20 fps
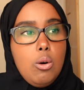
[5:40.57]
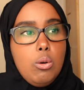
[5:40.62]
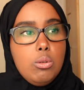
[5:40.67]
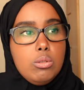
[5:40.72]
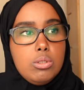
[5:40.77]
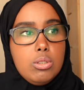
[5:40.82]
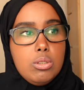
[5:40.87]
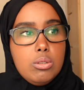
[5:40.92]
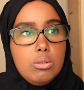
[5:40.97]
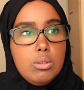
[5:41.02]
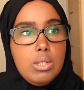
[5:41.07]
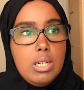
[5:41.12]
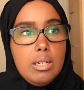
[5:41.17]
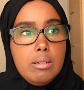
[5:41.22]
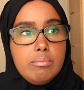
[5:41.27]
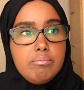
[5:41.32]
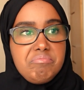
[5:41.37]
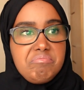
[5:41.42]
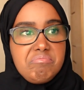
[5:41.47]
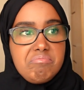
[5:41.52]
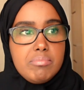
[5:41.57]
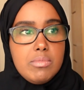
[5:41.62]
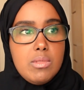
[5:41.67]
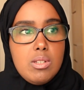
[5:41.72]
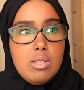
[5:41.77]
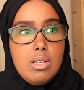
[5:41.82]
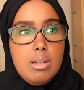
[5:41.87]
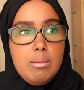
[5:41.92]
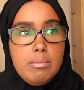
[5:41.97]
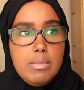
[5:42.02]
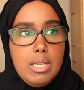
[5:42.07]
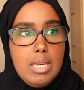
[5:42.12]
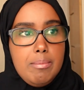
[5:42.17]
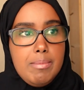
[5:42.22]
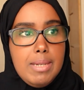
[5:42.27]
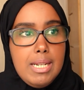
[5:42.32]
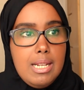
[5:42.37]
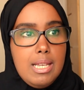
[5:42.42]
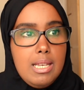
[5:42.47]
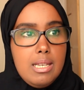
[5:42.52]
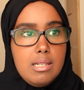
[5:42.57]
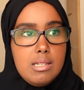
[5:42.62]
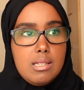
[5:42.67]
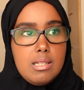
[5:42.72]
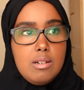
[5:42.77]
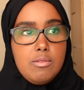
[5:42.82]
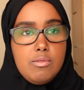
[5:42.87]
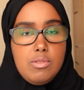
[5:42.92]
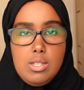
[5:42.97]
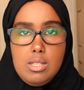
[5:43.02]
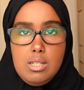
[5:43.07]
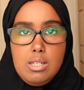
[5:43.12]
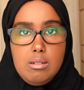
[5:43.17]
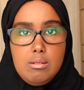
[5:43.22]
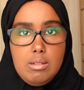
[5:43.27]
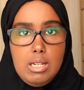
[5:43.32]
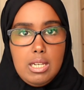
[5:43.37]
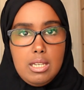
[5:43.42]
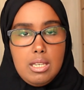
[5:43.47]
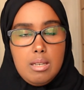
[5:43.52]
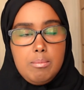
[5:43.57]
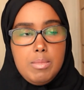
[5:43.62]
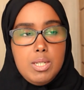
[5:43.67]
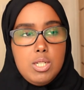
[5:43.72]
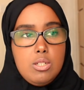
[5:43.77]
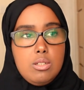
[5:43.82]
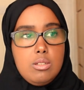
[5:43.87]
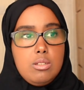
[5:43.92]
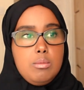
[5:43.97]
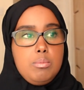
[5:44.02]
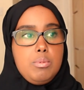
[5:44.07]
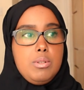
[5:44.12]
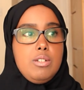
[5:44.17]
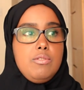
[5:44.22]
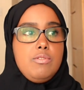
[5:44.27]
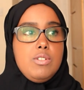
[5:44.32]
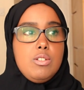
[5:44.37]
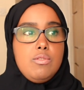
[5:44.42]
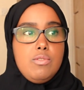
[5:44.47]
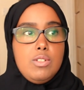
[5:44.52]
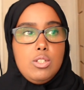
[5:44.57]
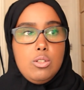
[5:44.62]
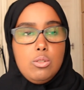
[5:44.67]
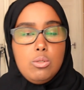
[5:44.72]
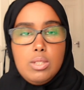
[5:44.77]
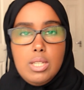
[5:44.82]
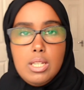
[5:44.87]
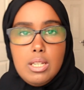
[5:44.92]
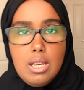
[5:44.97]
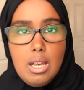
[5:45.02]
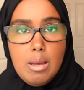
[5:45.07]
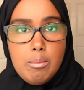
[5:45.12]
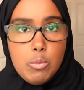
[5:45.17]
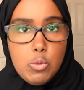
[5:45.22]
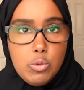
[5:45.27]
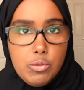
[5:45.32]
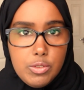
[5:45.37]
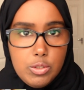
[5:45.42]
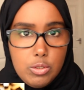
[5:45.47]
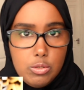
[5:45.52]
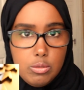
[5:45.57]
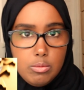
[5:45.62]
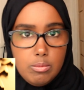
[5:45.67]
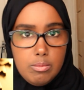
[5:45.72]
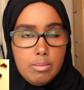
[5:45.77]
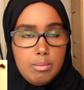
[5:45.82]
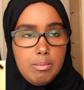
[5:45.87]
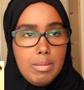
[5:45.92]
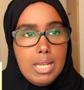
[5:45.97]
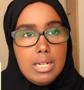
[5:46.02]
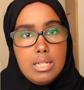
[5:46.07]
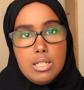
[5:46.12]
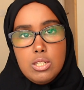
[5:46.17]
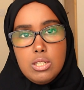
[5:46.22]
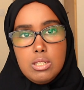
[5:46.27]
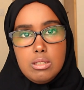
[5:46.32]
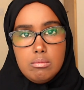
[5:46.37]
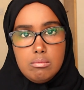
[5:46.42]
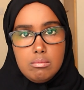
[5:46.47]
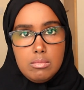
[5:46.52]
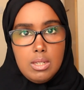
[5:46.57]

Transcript: Also, um, some M L As I've seen, like I mentioned in the previous video, they can move into managing,